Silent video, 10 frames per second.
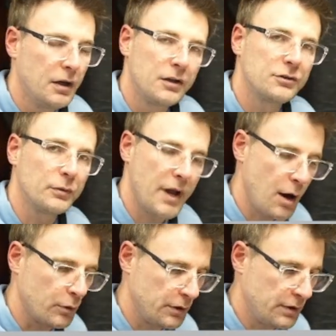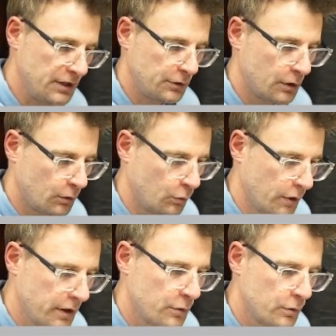So now you need to go,
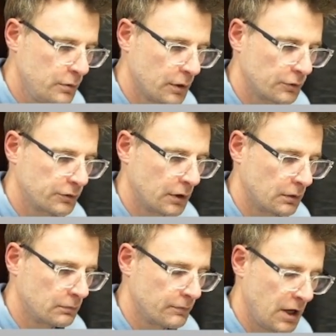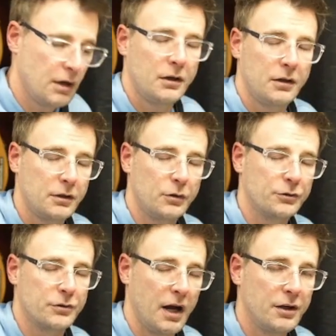where do the root notes go?
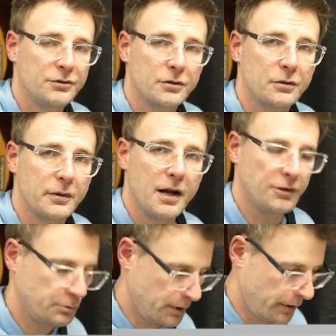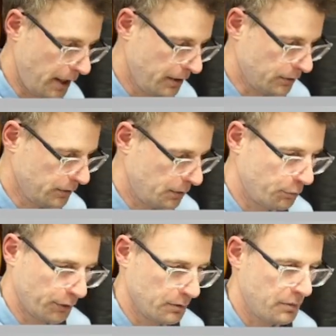Close your eyes, turn around, spin around, I don't know, and
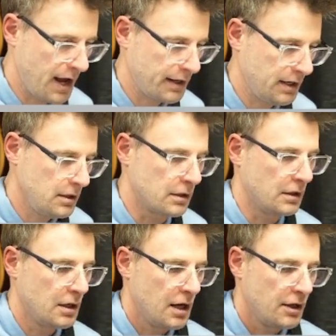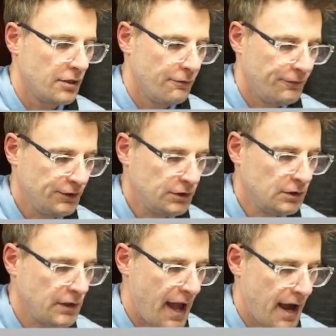put them back in. The
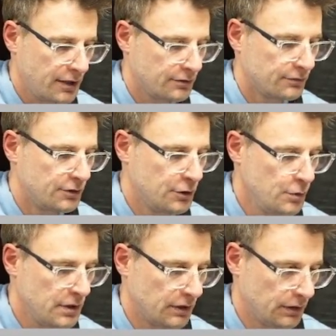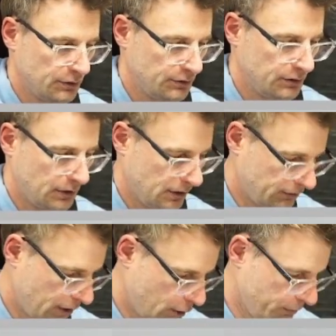physical act of doing this is
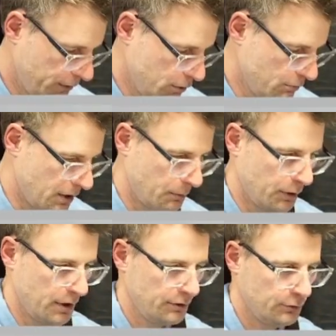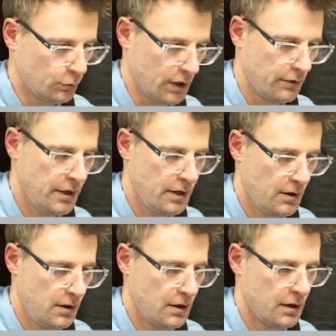helping you memorize where they
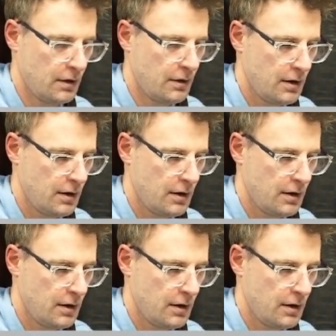are.